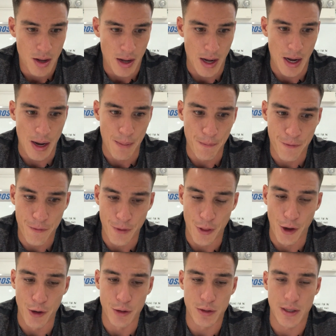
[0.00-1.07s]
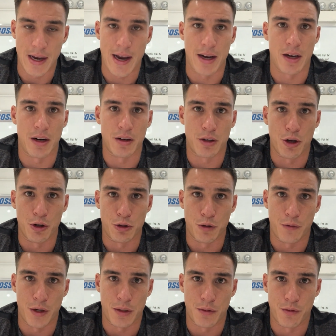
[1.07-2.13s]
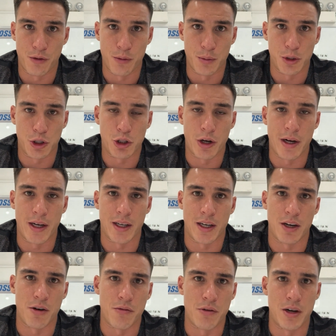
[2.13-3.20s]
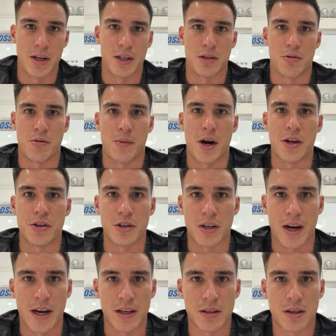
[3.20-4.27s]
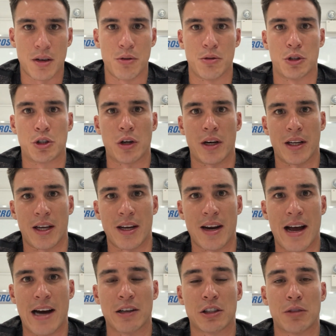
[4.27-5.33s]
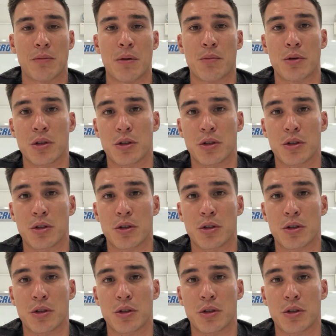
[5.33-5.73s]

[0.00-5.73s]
For those at Coastal Fitness Performance Training, and I don't really need to remind you guys who are training in-house, remember